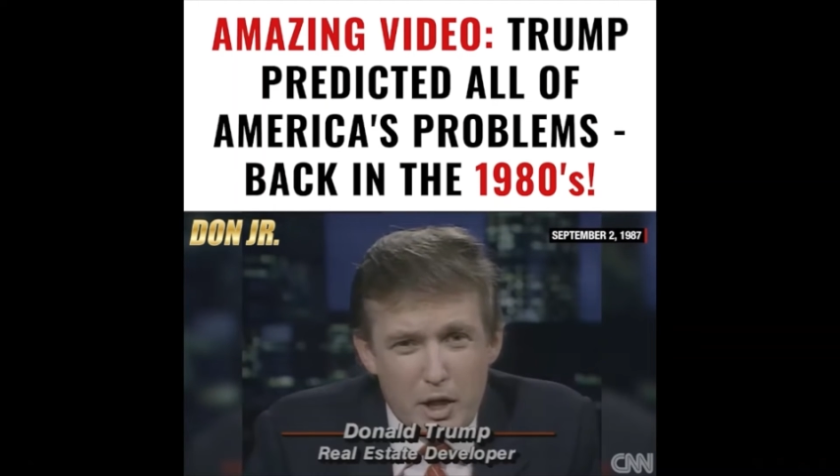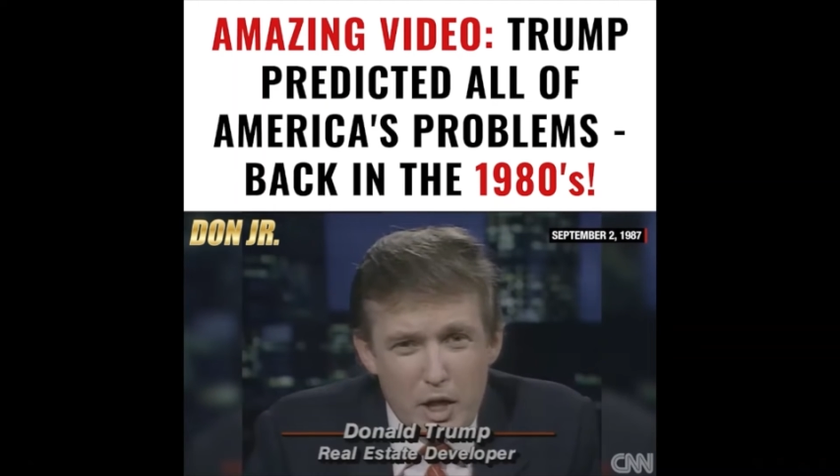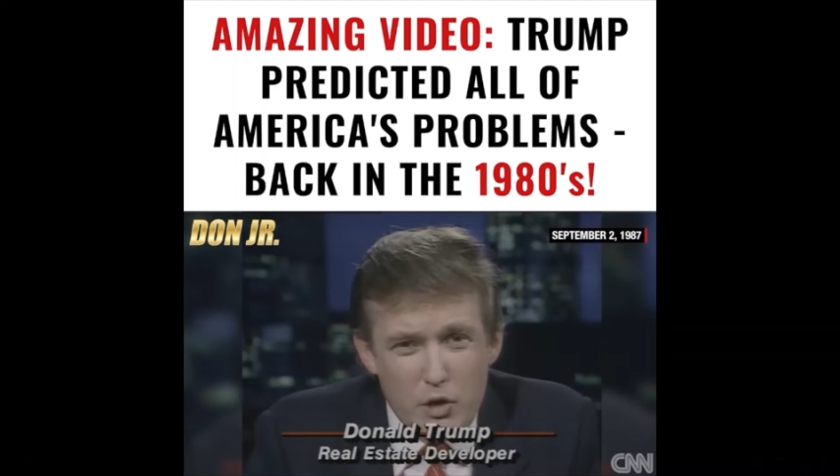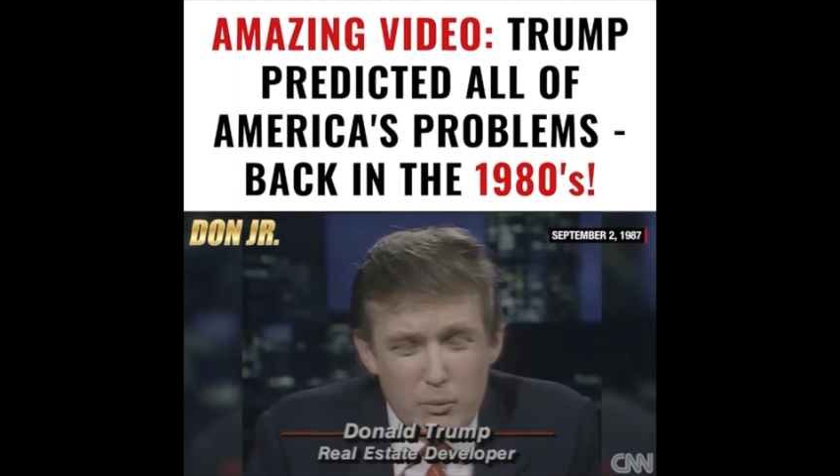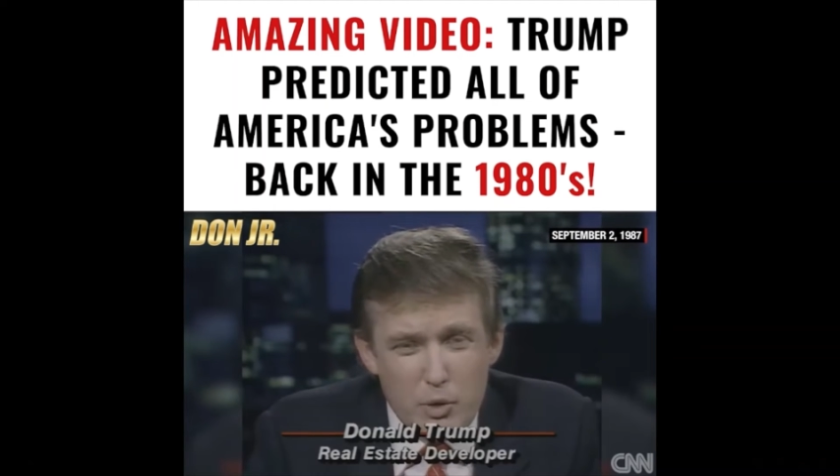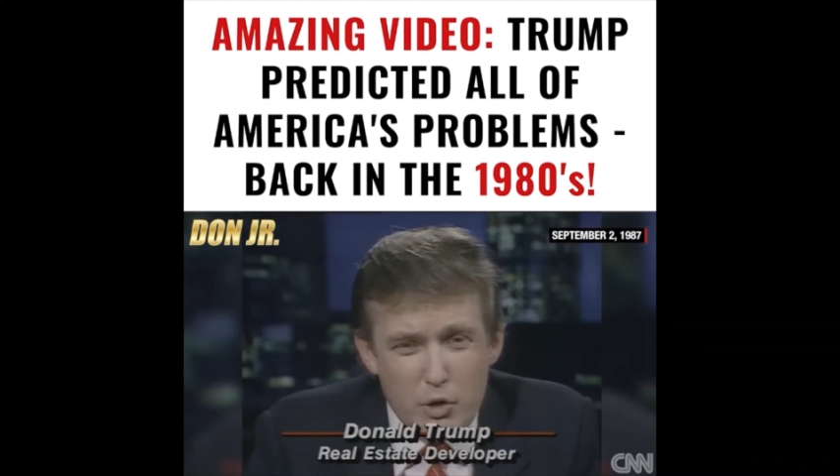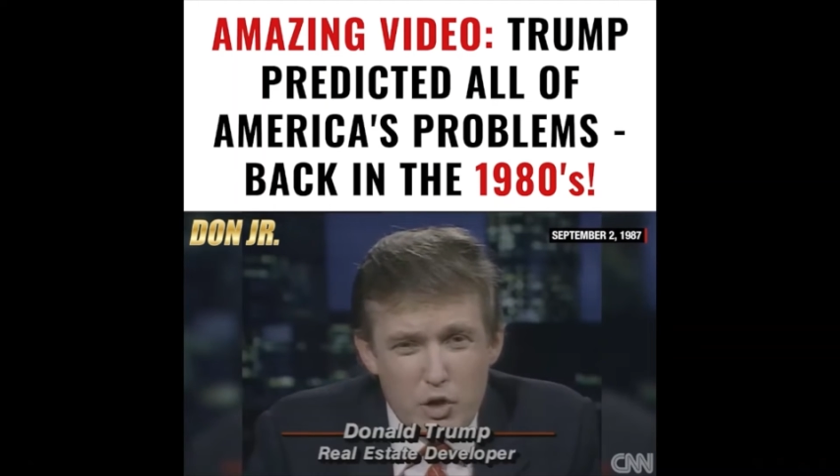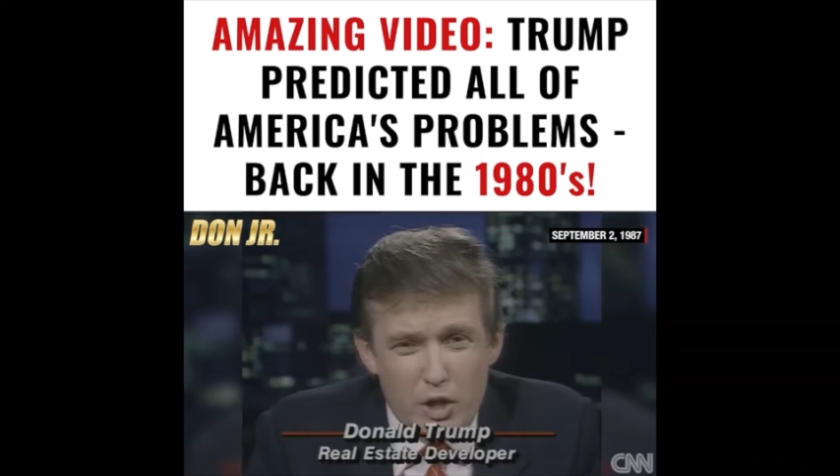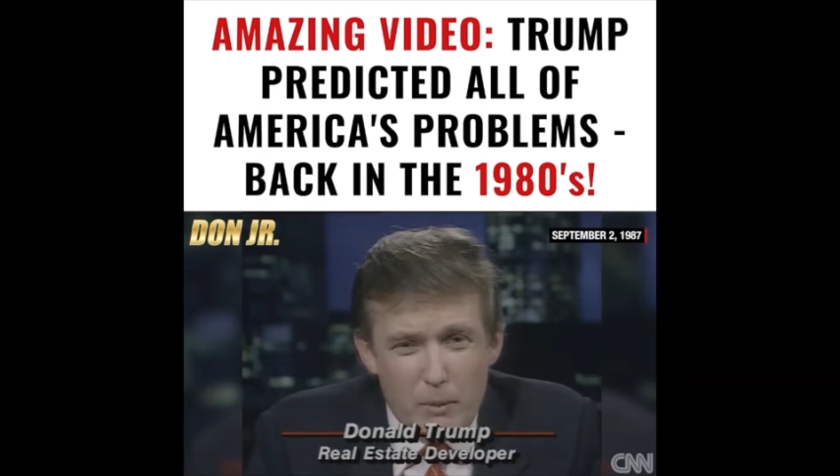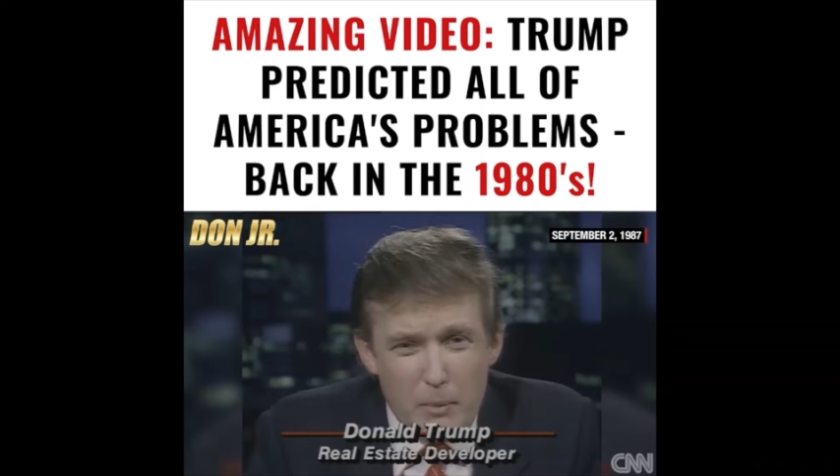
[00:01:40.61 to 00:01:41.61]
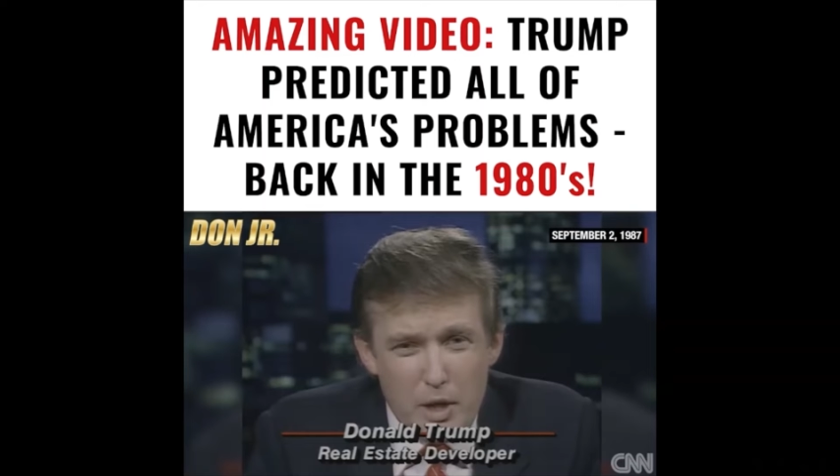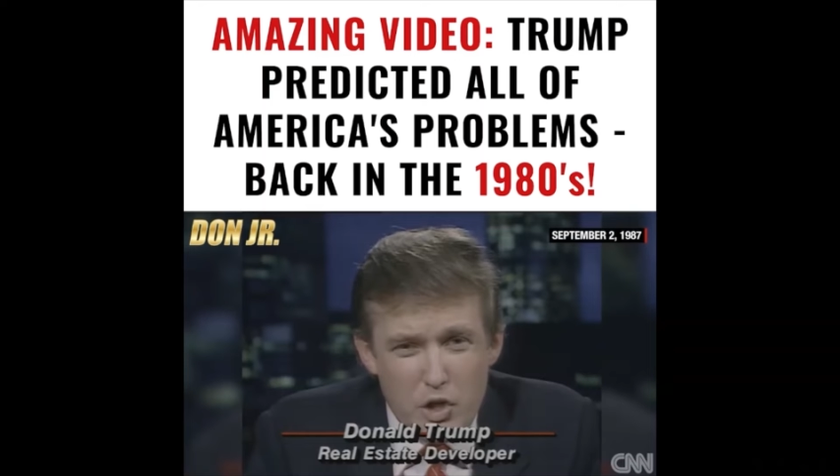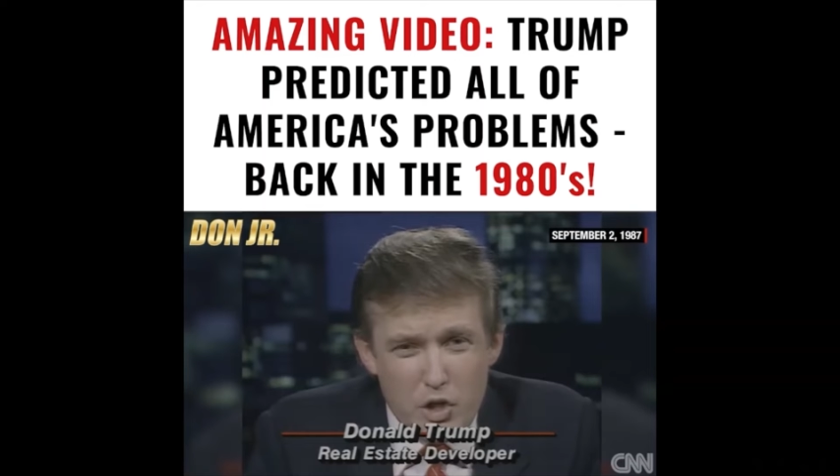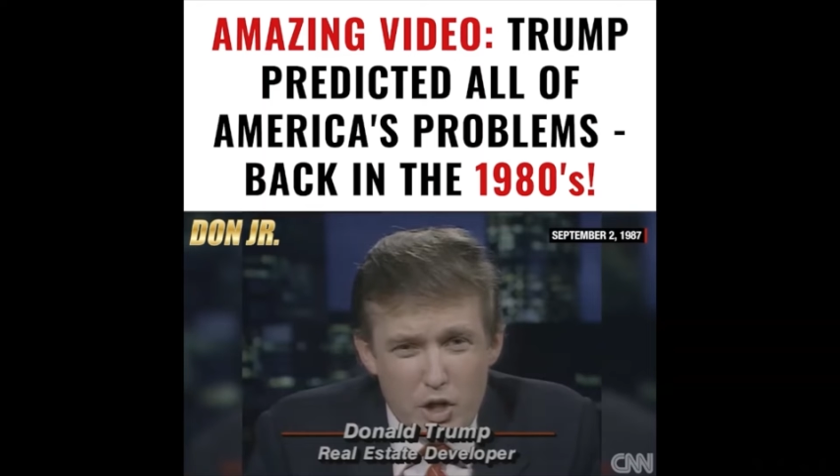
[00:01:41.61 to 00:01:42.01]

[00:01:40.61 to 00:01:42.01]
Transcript: contribution and a major